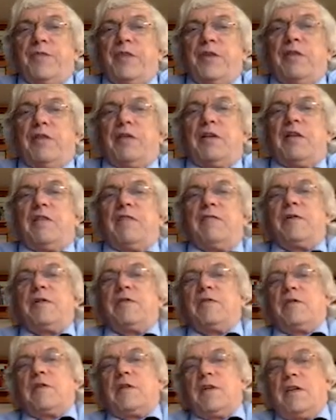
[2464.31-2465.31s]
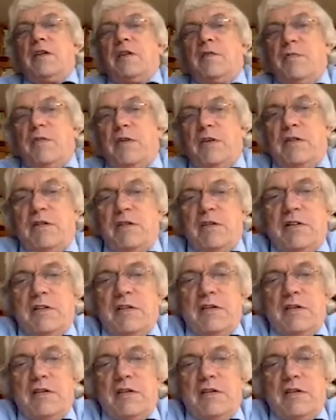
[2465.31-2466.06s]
Okay, if we talk then about